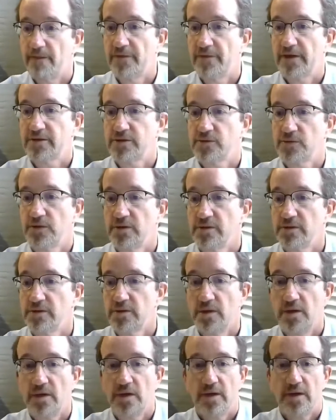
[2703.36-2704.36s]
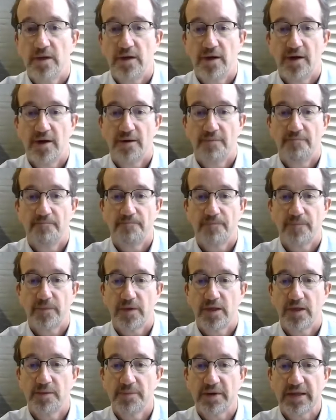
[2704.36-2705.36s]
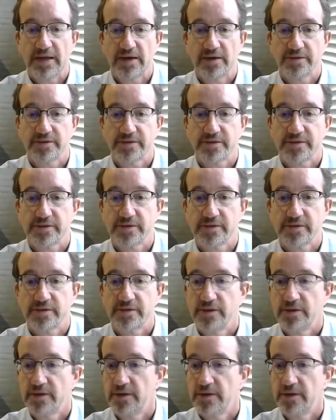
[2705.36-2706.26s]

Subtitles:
Thanks, friends. Anybody else?